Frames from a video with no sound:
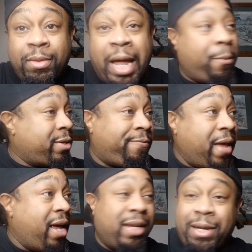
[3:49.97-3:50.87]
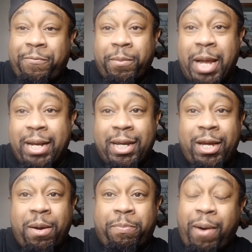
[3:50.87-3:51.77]
that was failing from like the
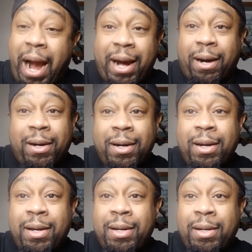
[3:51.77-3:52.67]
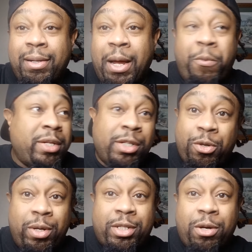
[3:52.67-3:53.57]
year prior, that wasn't
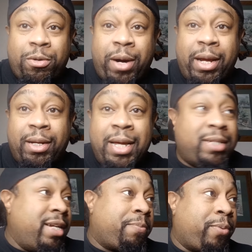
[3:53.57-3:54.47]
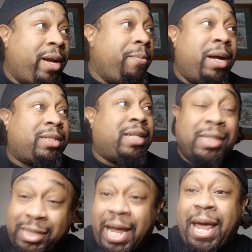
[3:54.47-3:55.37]
doing so great. He took pretty much
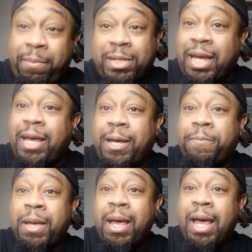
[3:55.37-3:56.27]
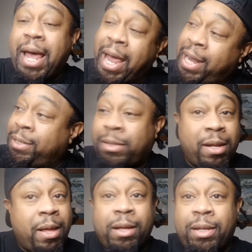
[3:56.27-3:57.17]
the same team and
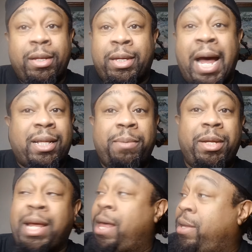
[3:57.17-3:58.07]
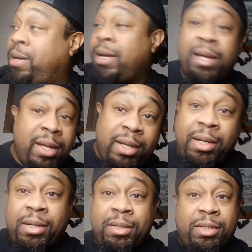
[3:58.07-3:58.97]
got them together,
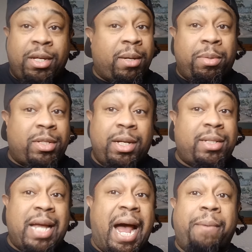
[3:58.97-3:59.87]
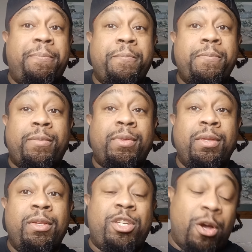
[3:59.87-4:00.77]
took them to the top.
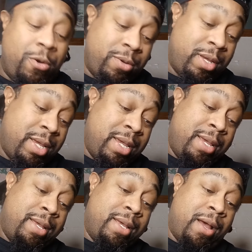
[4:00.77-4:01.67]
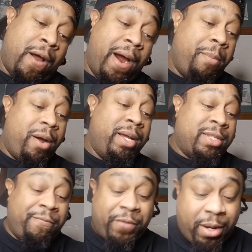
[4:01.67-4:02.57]
So Harbaugh
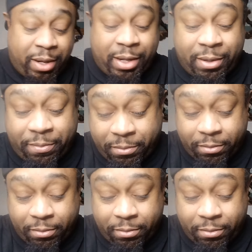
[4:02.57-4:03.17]
is a very